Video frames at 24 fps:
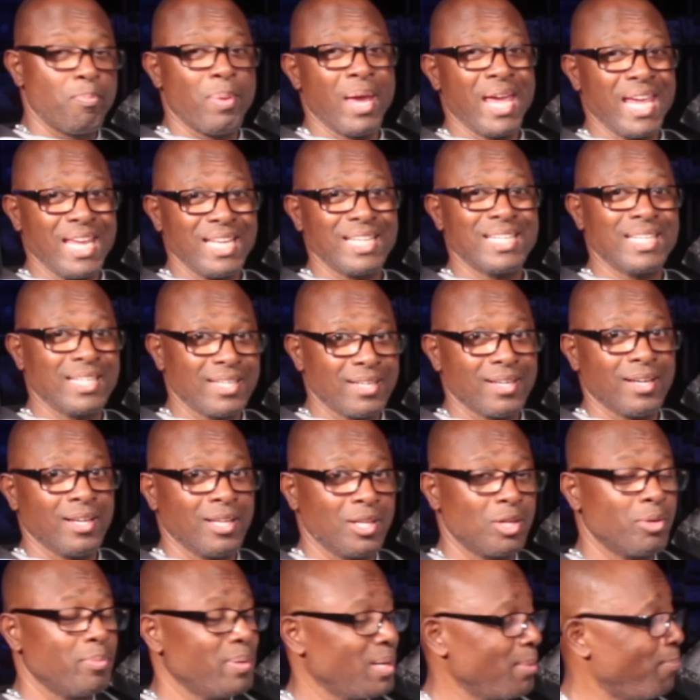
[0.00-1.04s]
paint, a
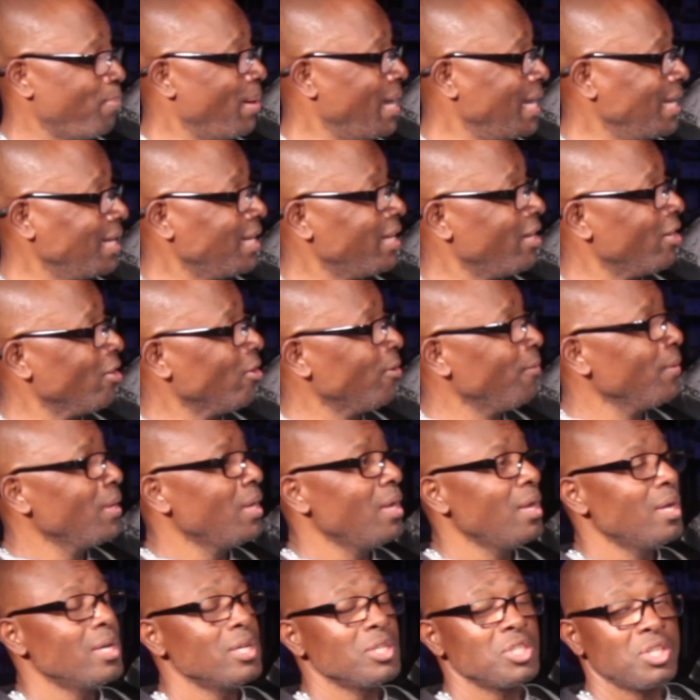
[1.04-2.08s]
little bit of paint here.
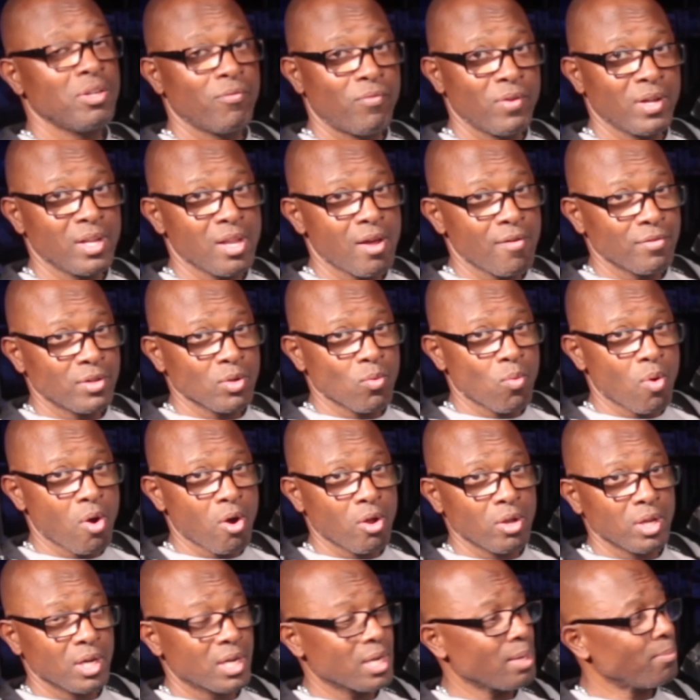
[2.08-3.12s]
She fell off the
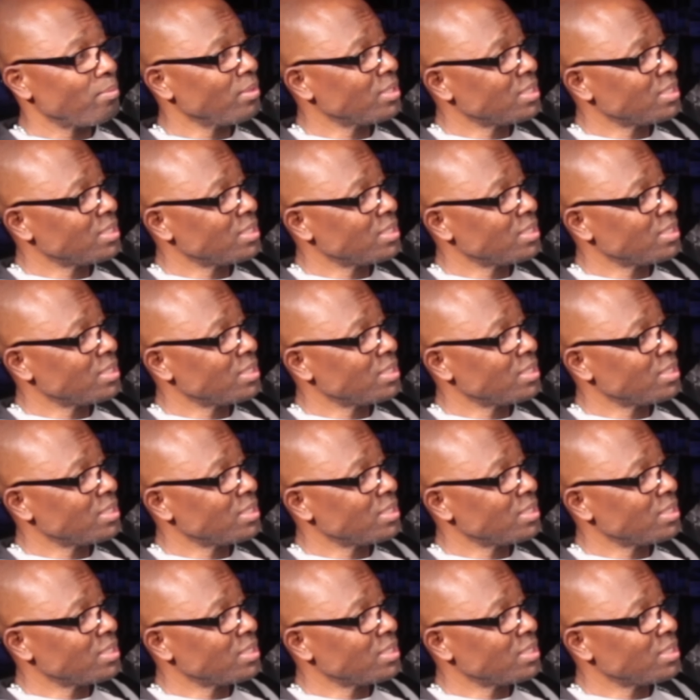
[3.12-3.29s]
wall a couple